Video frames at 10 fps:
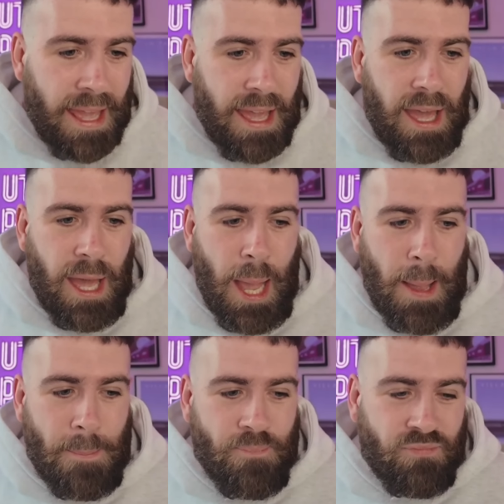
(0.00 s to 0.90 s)

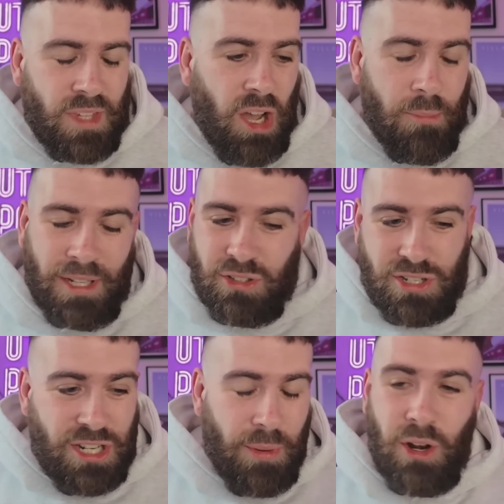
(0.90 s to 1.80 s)
I've been
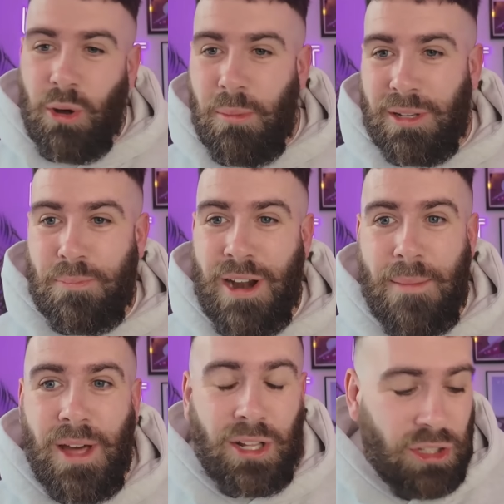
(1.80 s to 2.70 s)
just doing all my prep
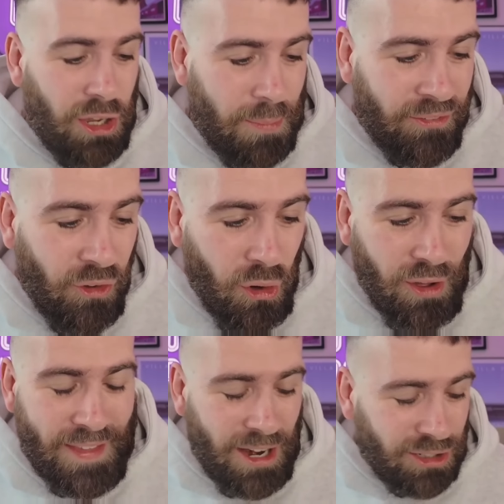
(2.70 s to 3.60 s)
that I do before.
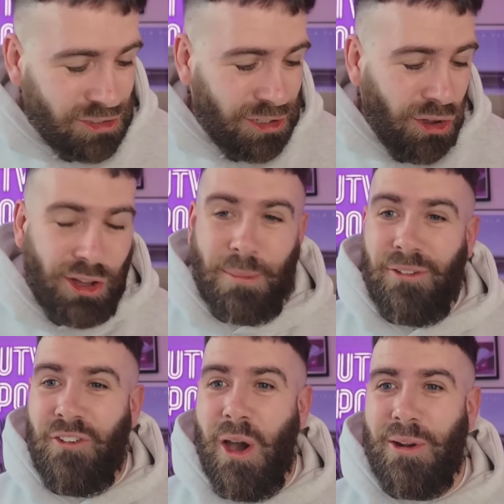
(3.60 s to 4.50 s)
And then I just look at my
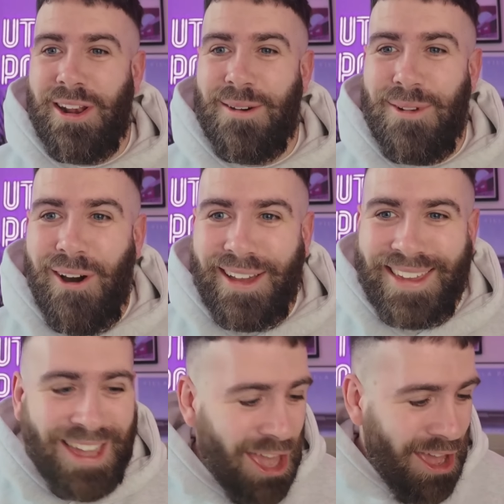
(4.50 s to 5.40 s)
phone and I'm
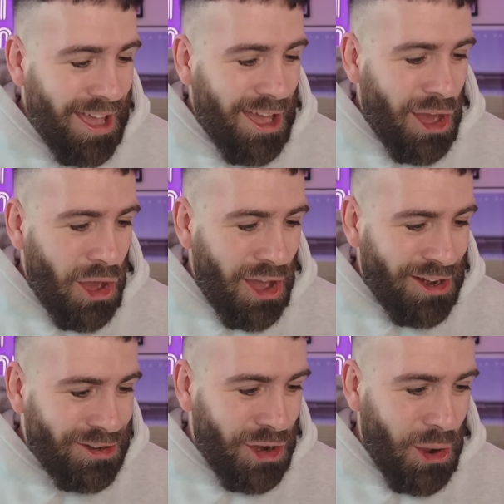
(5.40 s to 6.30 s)
like,
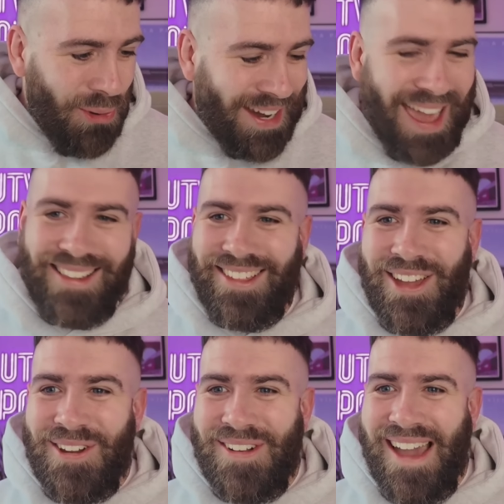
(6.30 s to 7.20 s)
new deal,
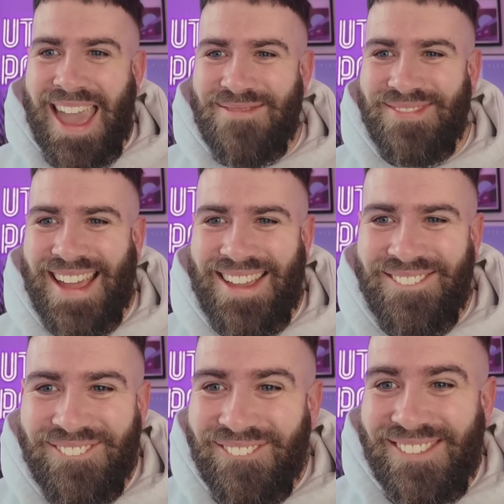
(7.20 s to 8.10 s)
Unai Emery.
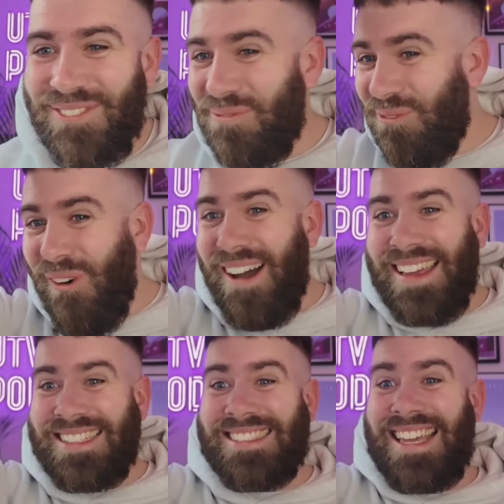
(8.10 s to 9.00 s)
What
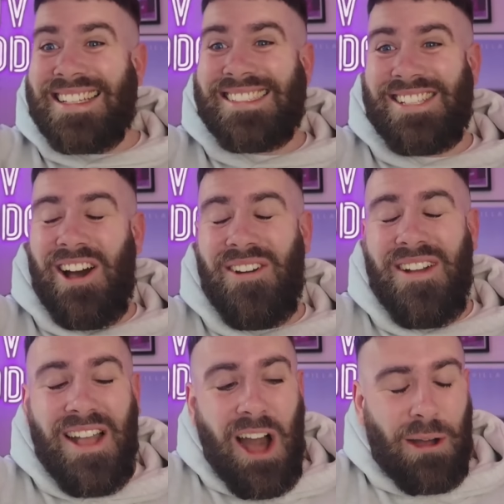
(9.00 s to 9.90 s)
is this? So
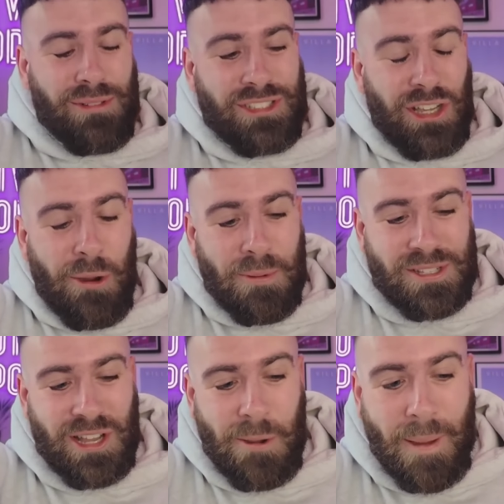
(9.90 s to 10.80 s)
I'm super,
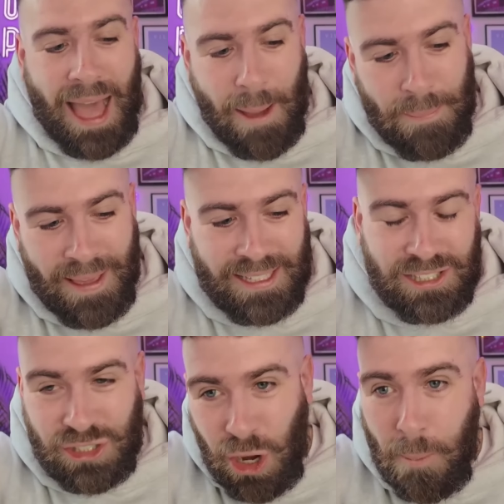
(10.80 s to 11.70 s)
super happy,
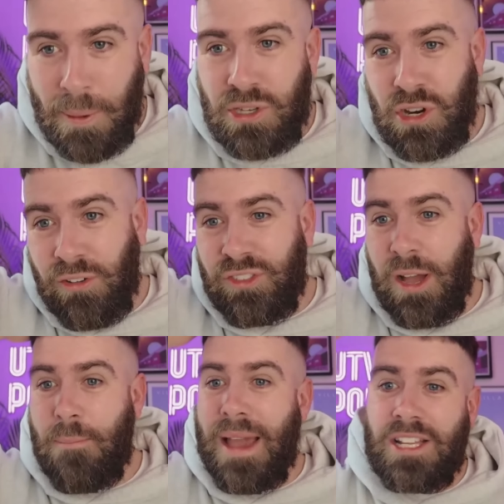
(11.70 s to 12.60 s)
super chuffed.
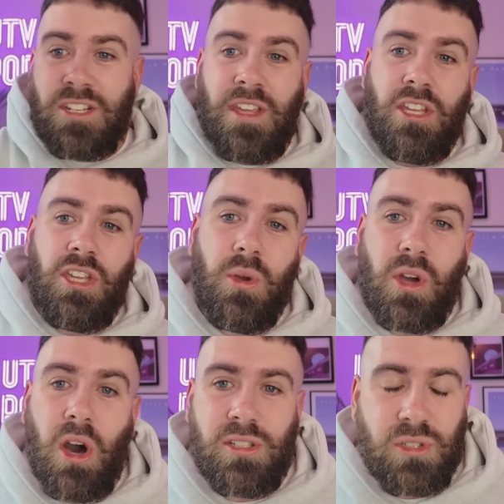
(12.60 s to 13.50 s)
I imagine that you
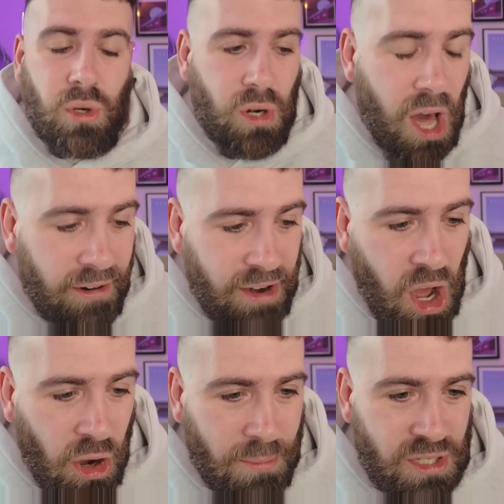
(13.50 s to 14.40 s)
guys all are at
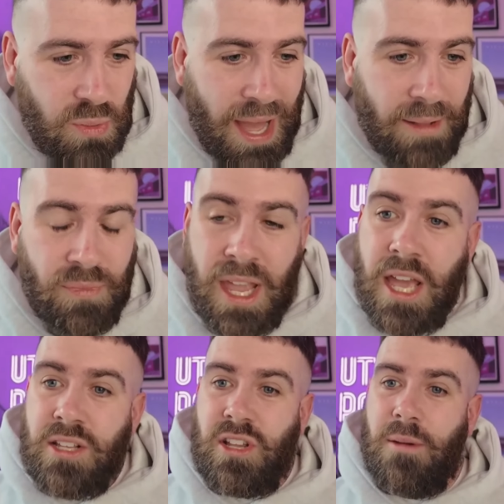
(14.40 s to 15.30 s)
home as well.
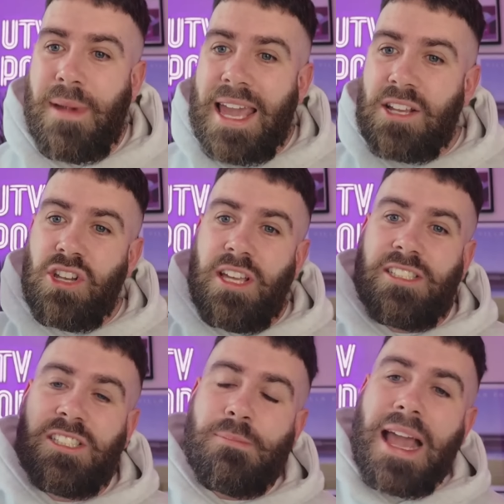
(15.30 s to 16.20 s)
So make sure you
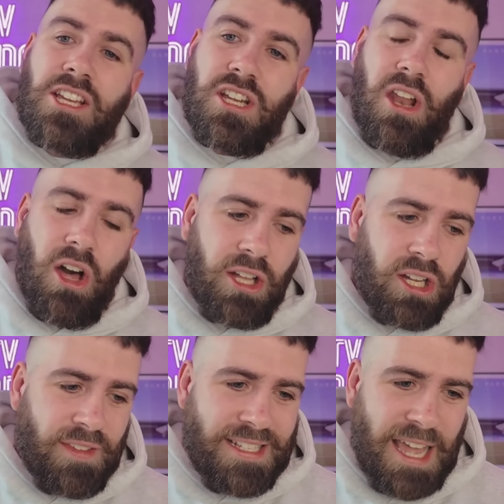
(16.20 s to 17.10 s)
smash a like
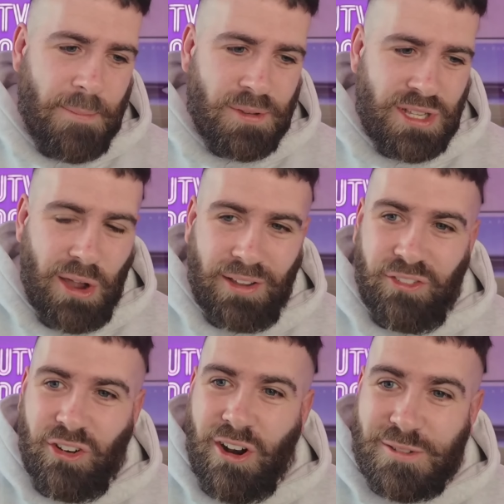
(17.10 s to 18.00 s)
on this episode if
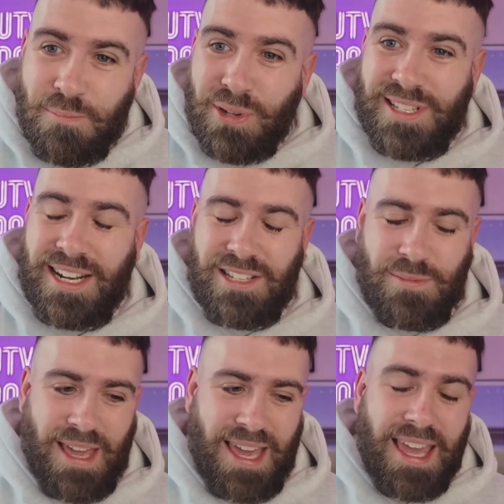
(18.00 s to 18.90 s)
you're as buzzing as
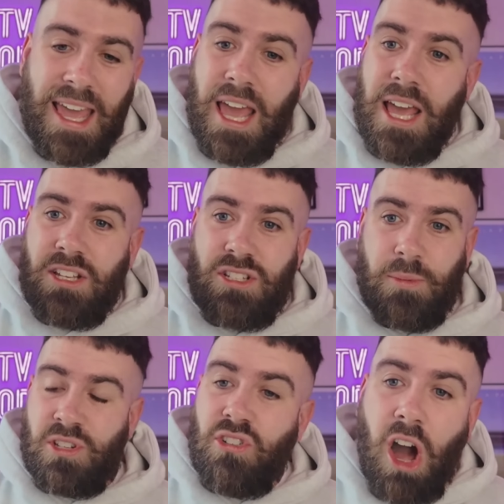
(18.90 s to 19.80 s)
me.
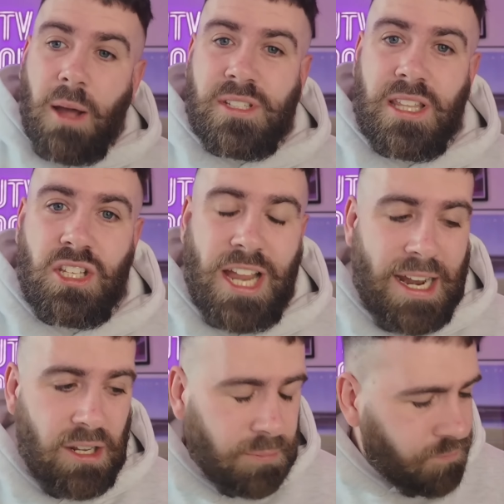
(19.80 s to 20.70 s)
Subscribe to the
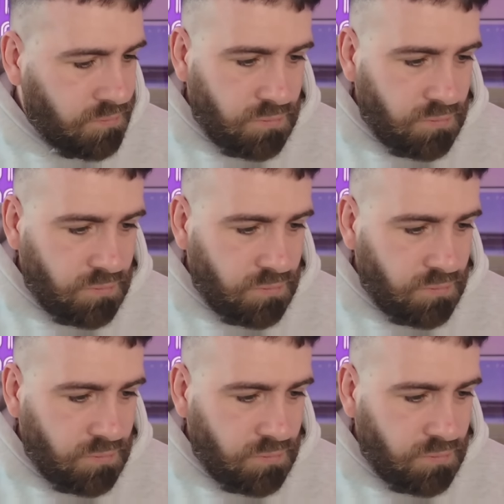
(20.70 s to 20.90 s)
channel.